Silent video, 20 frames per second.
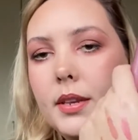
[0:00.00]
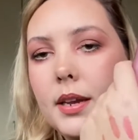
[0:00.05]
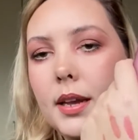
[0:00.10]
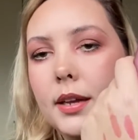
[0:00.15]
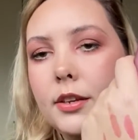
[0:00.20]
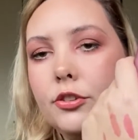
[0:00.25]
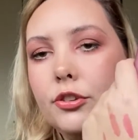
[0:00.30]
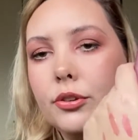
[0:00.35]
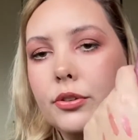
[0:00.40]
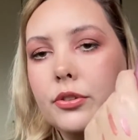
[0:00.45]

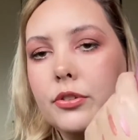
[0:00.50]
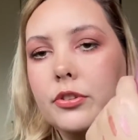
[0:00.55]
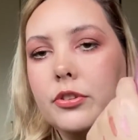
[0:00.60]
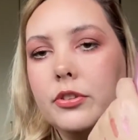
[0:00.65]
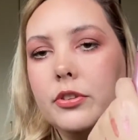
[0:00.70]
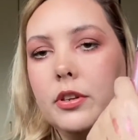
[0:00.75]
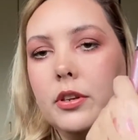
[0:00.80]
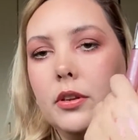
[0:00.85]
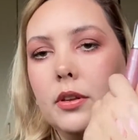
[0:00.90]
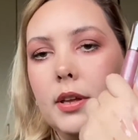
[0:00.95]
And just
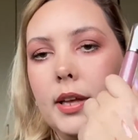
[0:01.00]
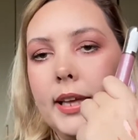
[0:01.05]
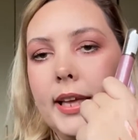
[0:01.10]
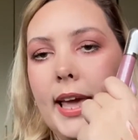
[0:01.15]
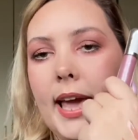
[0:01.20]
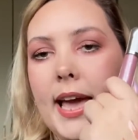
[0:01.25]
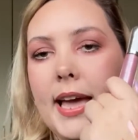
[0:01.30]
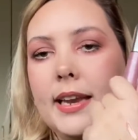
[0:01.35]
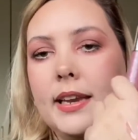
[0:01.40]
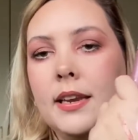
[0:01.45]

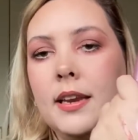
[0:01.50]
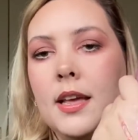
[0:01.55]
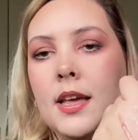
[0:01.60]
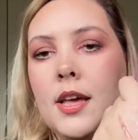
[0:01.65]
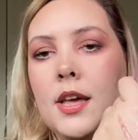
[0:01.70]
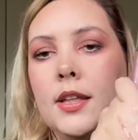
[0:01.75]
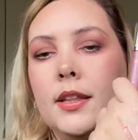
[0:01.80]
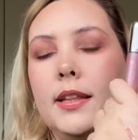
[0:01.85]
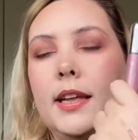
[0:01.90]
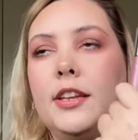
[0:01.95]
again,
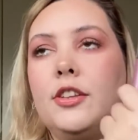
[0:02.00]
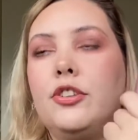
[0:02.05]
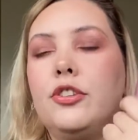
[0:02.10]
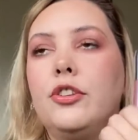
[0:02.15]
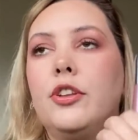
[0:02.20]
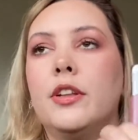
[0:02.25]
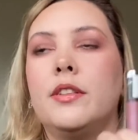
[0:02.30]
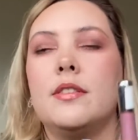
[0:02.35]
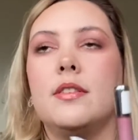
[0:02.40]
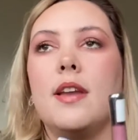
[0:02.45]

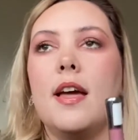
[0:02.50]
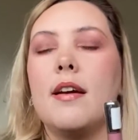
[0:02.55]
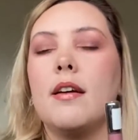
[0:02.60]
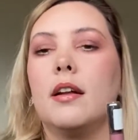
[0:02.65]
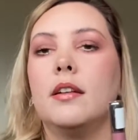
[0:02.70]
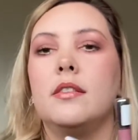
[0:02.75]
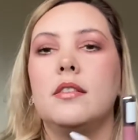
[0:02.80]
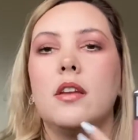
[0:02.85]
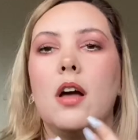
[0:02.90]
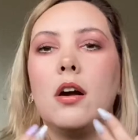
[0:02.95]
it's
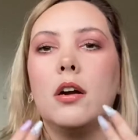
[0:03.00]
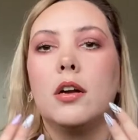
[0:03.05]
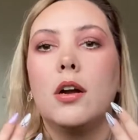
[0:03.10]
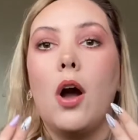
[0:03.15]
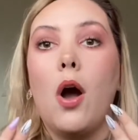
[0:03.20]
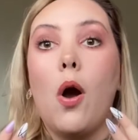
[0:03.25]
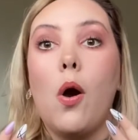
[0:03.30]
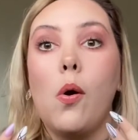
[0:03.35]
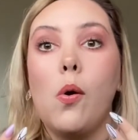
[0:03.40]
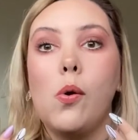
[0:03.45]
not
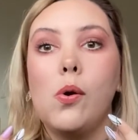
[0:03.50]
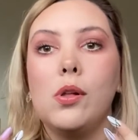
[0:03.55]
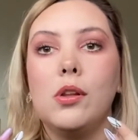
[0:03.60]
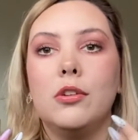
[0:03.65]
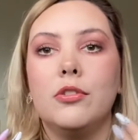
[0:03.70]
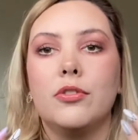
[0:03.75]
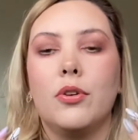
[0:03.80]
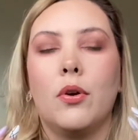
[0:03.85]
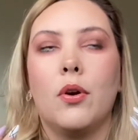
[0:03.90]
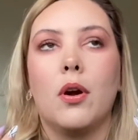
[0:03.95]

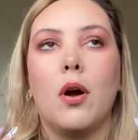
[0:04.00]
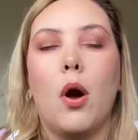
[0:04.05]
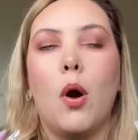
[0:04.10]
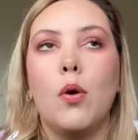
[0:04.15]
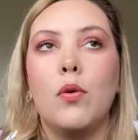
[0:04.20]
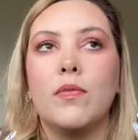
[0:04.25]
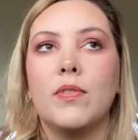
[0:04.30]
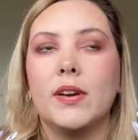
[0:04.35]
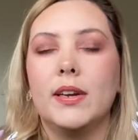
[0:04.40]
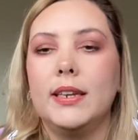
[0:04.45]
cold or
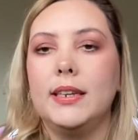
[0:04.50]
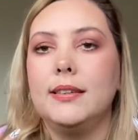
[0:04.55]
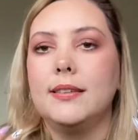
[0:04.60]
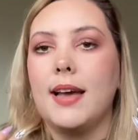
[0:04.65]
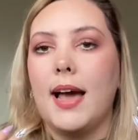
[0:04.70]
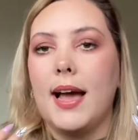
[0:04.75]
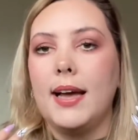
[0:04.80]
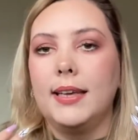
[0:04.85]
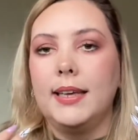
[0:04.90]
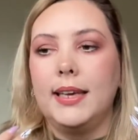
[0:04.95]
overly
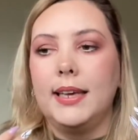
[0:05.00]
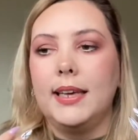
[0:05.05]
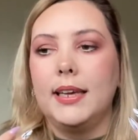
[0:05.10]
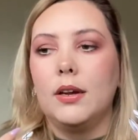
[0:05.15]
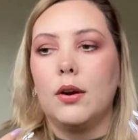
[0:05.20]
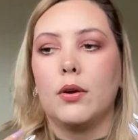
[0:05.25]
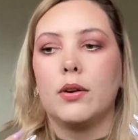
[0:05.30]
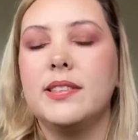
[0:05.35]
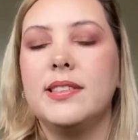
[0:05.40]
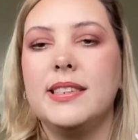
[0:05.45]
tacky
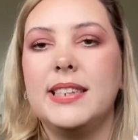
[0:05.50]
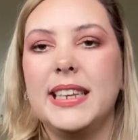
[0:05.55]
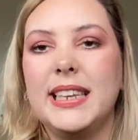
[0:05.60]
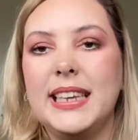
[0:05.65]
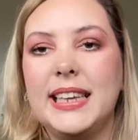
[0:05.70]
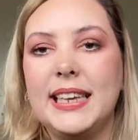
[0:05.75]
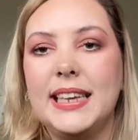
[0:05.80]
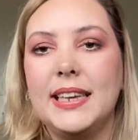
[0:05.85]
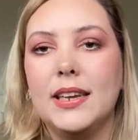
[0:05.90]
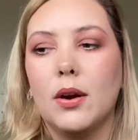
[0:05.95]
or
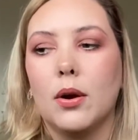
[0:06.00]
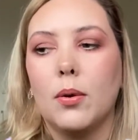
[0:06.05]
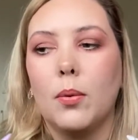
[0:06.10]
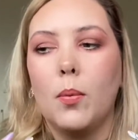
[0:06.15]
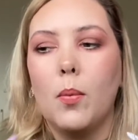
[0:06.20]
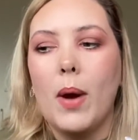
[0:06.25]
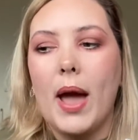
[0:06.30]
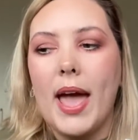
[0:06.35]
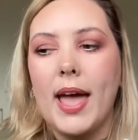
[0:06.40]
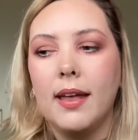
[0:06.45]
sticky or
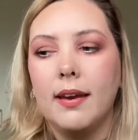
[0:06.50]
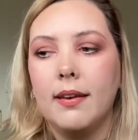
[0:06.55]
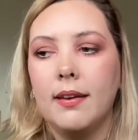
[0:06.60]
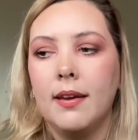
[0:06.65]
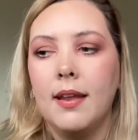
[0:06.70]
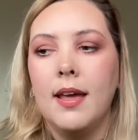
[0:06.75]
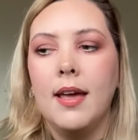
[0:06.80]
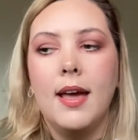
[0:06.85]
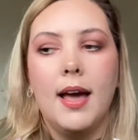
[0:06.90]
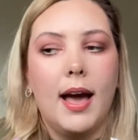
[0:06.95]
wet,
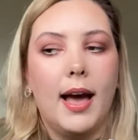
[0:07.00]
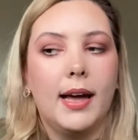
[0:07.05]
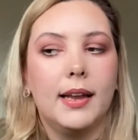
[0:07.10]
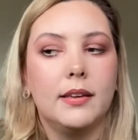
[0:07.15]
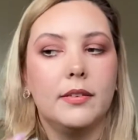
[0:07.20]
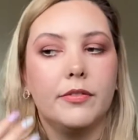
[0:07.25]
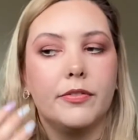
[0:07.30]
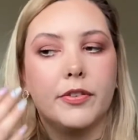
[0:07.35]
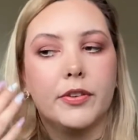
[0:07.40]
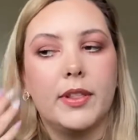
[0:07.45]

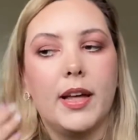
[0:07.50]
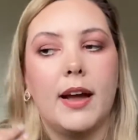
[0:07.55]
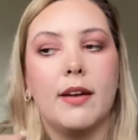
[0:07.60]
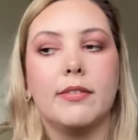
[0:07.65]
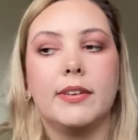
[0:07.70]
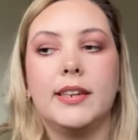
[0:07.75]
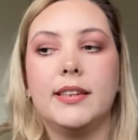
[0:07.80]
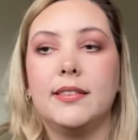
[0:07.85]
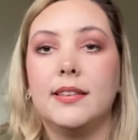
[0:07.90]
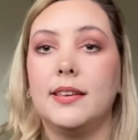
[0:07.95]
and for that
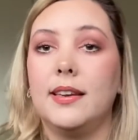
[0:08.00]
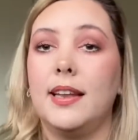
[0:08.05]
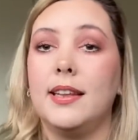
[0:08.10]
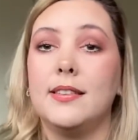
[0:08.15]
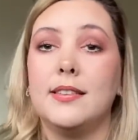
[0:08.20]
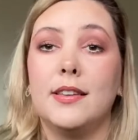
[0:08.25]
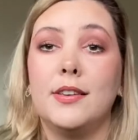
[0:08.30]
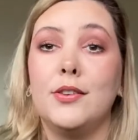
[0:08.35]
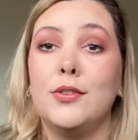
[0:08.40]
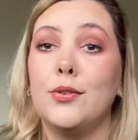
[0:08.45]
reason
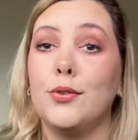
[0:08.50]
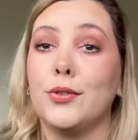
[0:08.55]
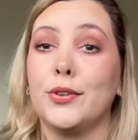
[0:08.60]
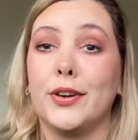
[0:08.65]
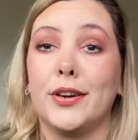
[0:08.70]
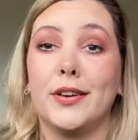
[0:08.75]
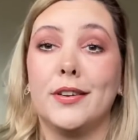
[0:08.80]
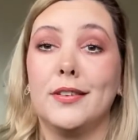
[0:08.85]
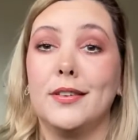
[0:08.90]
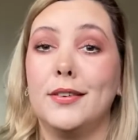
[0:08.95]
it's
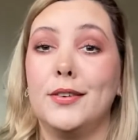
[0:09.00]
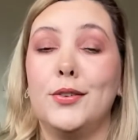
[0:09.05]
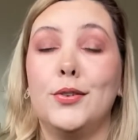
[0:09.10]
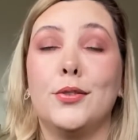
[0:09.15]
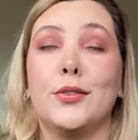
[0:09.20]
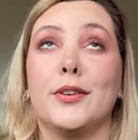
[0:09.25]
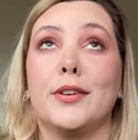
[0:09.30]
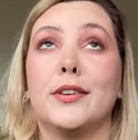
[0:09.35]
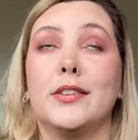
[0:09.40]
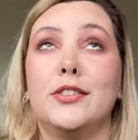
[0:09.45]
another
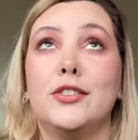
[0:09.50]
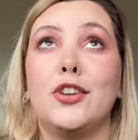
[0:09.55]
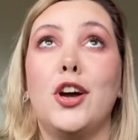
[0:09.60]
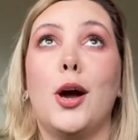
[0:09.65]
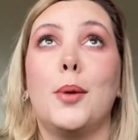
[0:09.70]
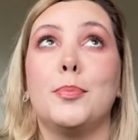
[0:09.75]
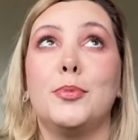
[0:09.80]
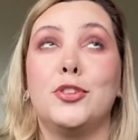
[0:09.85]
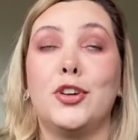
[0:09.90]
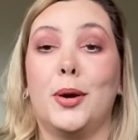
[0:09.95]
another
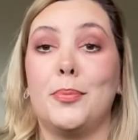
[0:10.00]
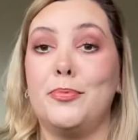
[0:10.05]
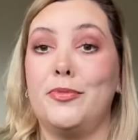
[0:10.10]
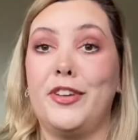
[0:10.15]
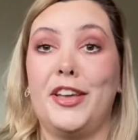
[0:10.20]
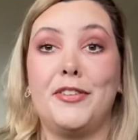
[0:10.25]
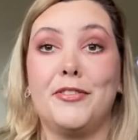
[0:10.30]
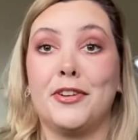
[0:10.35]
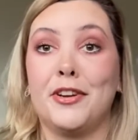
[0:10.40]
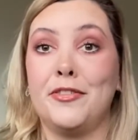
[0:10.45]
top
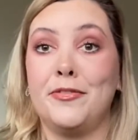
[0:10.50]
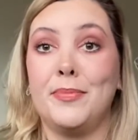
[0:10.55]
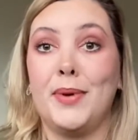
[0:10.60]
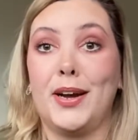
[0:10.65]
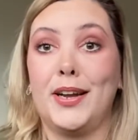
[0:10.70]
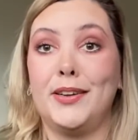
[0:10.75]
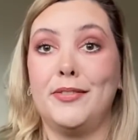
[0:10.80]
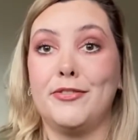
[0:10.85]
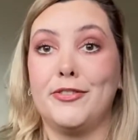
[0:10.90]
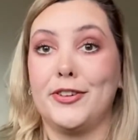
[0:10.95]
favourite of
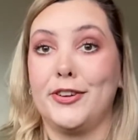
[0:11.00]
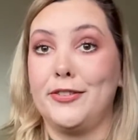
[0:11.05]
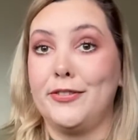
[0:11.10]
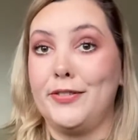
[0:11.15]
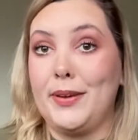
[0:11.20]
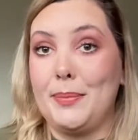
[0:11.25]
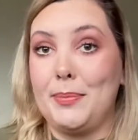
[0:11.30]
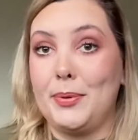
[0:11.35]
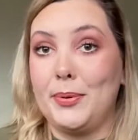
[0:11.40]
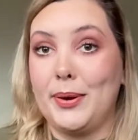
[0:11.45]
mine for
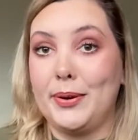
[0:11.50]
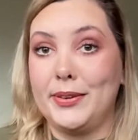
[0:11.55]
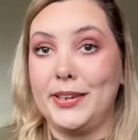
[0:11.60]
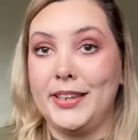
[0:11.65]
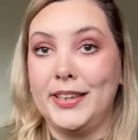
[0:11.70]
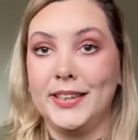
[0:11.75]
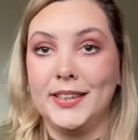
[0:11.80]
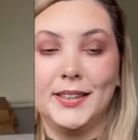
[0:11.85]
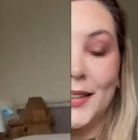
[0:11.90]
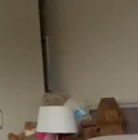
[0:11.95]

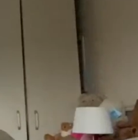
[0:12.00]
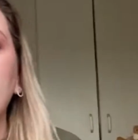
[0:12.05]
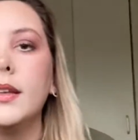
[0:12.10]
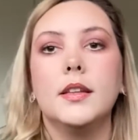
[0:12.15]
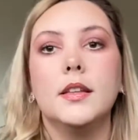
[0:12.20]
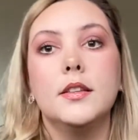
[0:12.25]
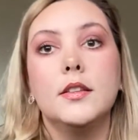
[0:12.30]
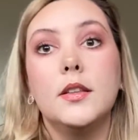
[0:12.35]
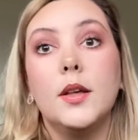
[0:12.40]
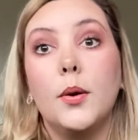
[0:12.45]
February.
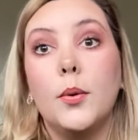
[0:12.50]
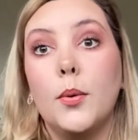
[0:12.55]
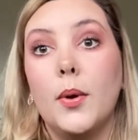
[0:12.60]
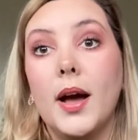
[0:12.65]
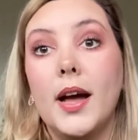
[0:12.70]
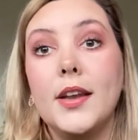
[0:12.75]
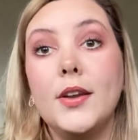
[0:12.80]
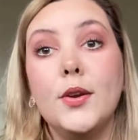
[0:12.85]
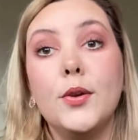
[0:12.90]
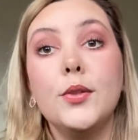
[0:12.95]
So
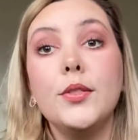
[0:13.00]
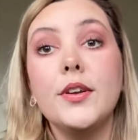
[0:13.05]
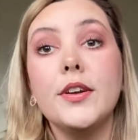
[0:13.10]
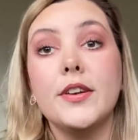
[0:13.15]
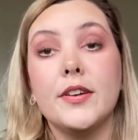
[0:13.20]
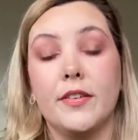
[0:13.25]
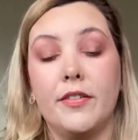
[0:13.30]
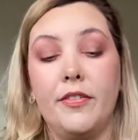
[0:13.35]
another